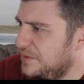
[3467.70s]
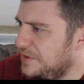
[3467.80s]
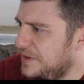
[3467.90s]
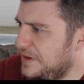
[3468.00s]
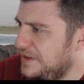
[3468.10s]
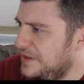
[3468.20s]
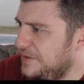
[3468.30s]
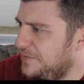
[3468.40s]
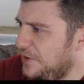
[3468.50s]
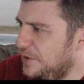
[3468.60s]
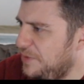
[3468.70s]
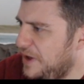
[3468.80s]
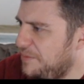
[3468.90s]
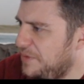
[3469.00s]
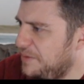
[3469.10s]
The default
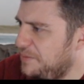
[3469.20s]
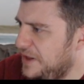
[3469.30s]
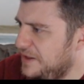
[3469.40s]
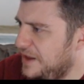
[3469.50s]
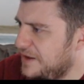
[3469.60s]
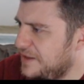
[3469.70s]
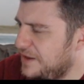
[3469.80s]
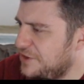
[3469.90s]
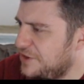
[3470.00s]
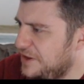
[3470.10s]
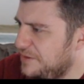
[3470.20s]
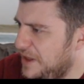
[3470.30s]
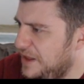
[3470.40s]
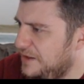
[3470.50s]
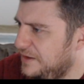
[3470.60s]
pop-up
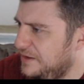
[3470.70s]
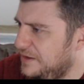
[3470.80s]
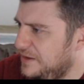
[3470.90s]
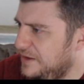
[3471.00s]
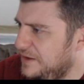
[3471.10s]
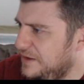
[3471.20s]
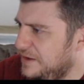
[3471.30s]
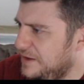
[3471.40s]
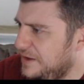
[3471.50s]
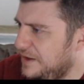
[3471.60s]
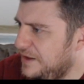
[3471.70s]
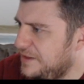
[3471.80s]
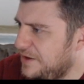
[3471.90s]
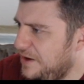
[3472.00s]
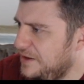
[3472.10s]
index.html,
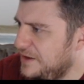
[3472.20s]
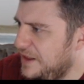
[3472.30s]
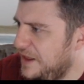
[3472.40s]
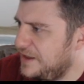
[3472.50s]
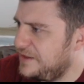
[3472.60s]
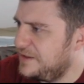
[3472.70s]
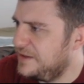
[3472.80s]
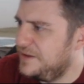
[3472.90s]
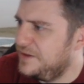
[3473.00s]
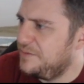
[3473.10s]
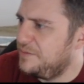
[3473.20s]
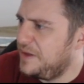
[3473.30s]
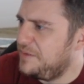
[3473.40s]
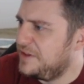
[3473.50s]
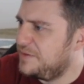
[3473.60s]
it's calling that.
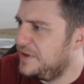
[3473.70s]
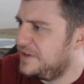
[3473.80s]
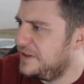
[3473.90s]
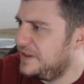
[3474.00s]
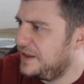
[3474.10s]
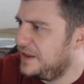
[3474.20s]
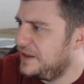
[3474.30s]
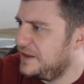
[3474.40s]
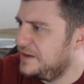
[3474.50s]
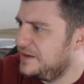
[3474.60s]
Maybe it's missing the